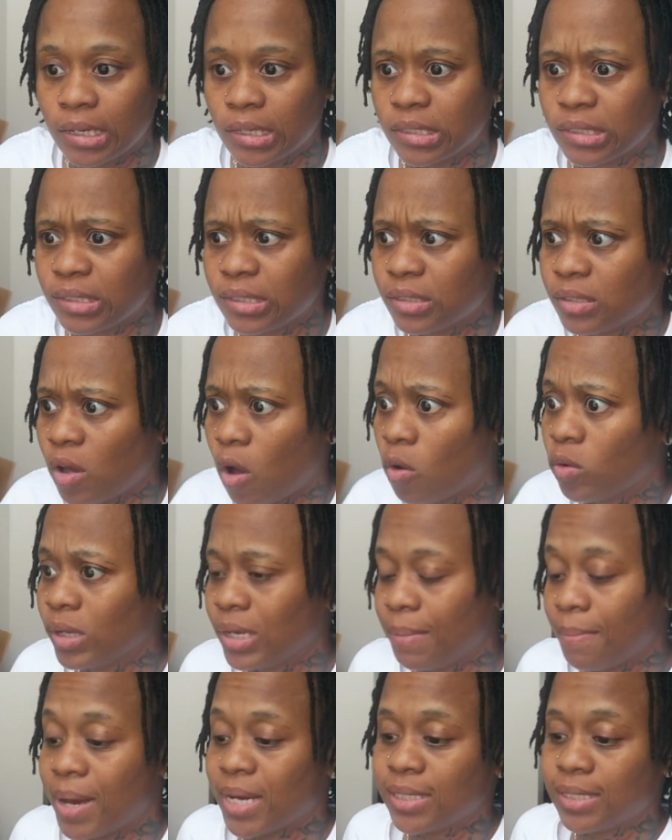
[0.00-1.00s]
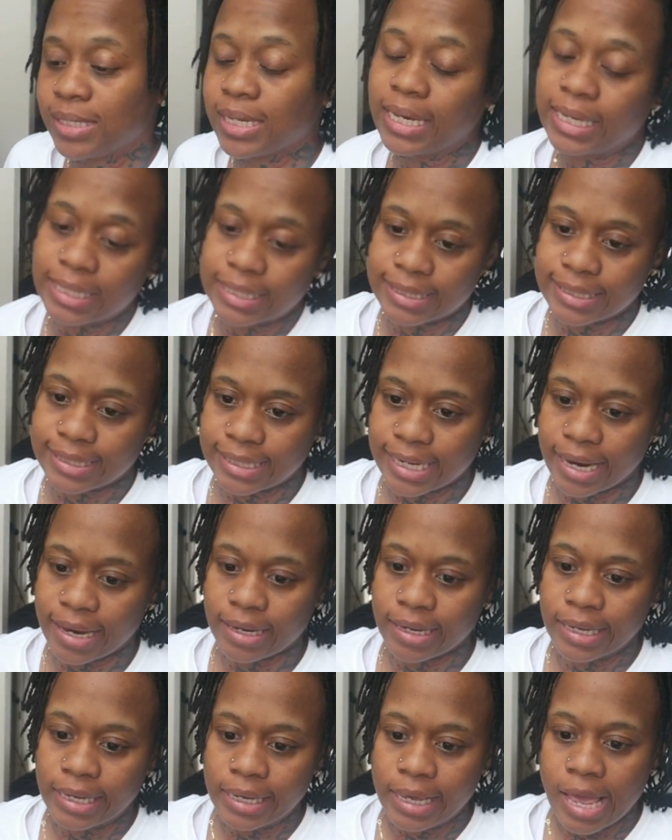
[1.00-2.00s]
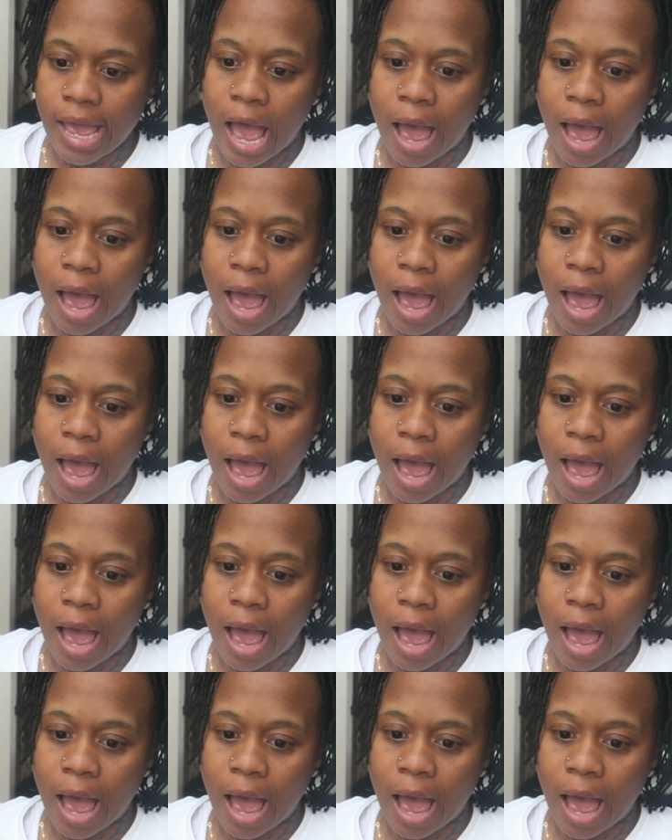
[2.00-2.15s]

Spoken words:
and this is only my second check,